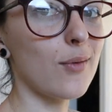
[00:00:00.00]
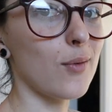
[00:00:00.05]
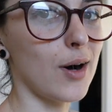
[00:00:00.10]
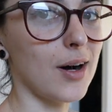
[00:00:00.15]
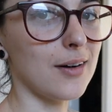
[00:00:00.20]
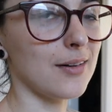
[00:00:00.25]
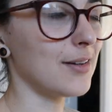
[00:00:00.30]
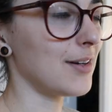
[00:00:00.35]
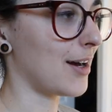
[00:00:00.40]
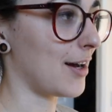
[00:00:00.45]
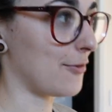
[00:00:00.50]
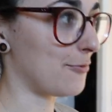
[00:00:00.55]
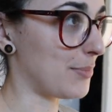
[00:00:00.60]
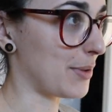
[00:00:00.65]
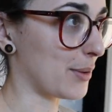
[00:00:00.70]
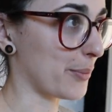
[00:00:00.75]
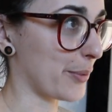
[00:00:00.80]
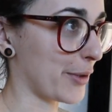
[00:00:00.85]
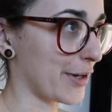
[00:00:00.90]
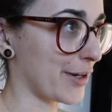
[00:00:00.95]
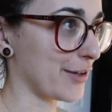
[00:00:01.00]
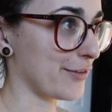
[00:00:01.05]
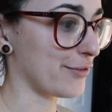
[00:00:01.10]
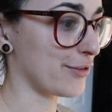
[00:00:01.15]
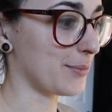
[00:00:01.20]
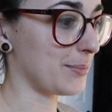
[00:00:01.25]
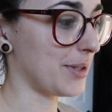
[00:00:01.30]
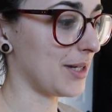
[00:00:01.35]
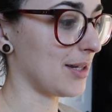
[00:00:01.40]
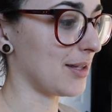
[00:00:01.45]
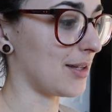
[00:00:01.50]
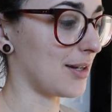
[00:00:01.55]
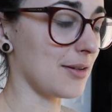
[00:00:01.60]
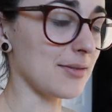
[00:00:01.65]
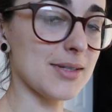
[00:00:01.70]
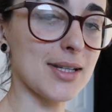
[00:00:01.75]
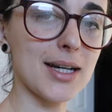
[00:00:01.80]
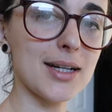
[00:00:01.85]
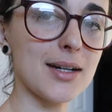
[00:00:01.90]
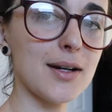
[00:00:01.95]
Well, I've been working for a bit, and then I
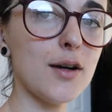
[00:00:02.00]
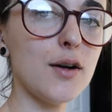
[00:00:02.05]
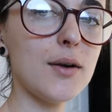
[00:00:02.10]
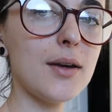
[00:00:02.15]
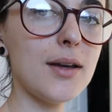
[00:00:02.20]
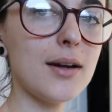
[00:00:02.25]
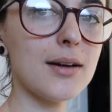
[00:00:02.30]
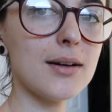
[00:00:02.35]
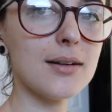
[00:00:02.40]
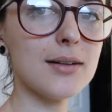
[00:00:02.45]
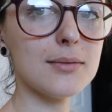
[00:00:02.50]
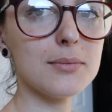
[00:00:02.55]
was like, oh yeah,